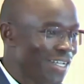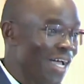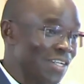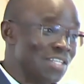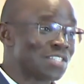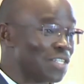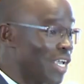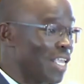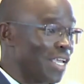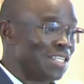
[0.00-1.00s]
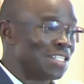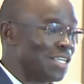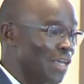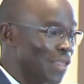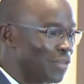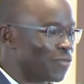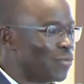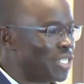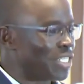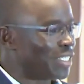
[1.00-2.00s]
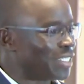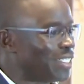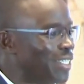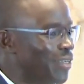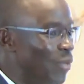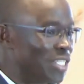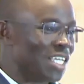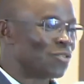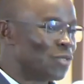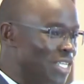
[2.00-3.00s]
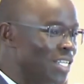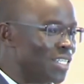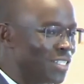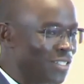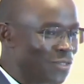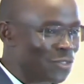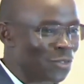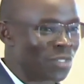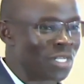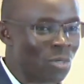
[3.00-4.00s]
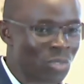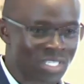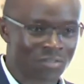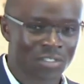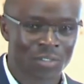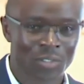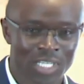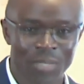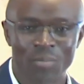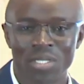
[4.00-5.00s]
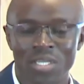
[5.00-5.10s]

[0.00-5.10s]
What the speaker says: At least in Kenya, I didn't hear that for media, but yet we needed it to show the numbers every single time.